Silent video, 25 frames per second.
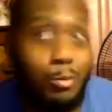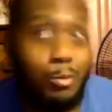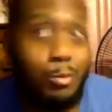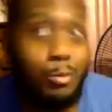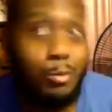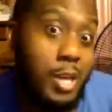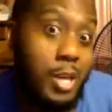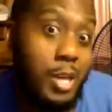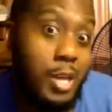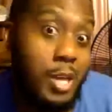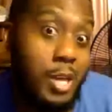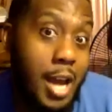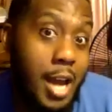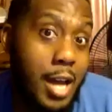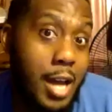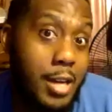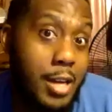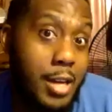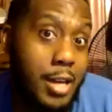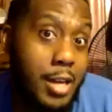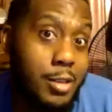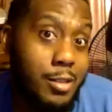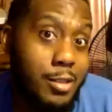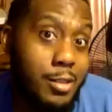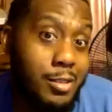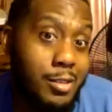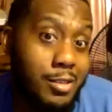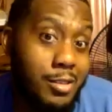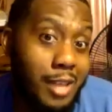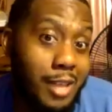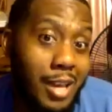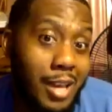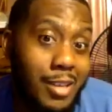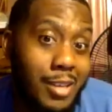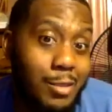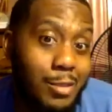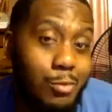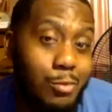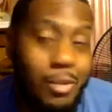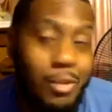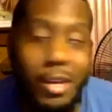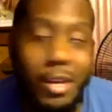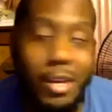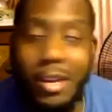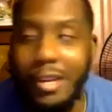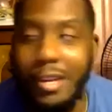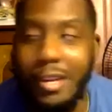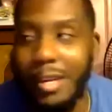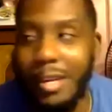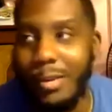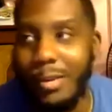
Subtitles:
dead out here. Like you dead. That's